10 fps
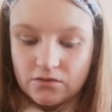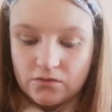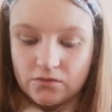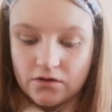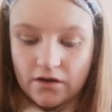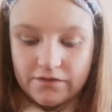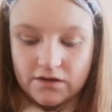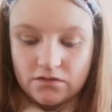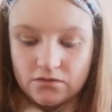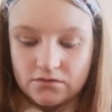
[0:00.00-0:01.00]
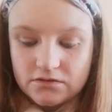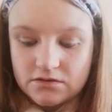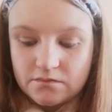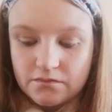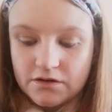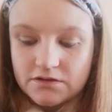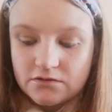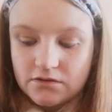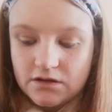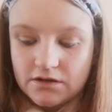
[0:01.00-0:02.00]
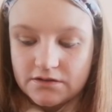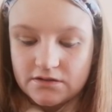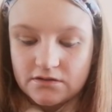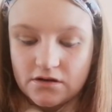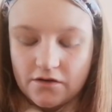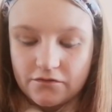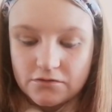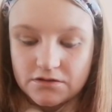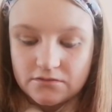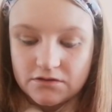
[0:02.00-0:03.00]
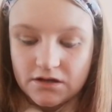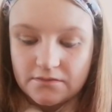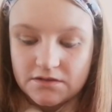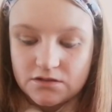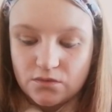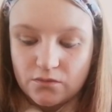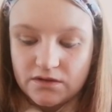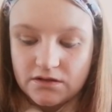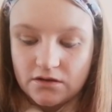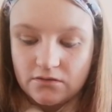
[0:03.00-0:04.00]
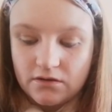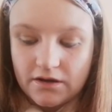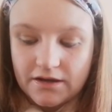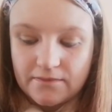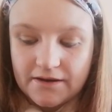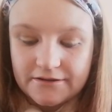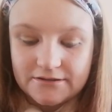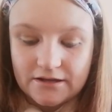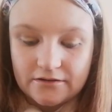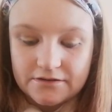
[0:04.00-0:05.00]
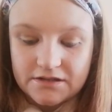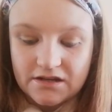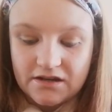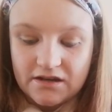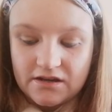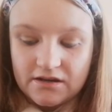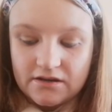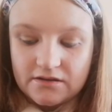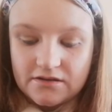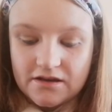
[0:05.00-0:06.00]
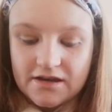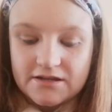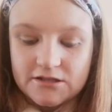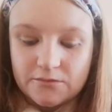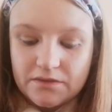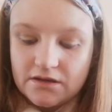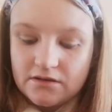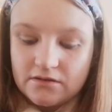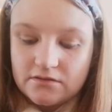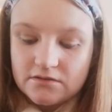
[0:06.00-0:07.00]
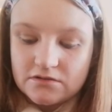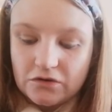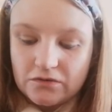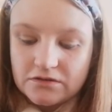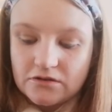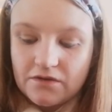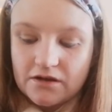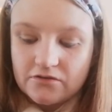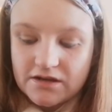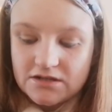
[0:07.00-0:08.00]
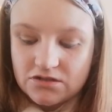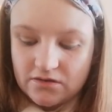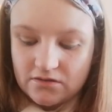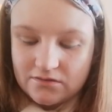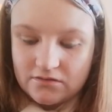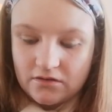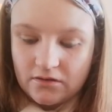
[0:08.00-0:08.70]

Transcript: or covered in thorns. But as Sora learns in the novel, sometimes it's what we don't like about ourselves that ends up being the source of our greatest strengths.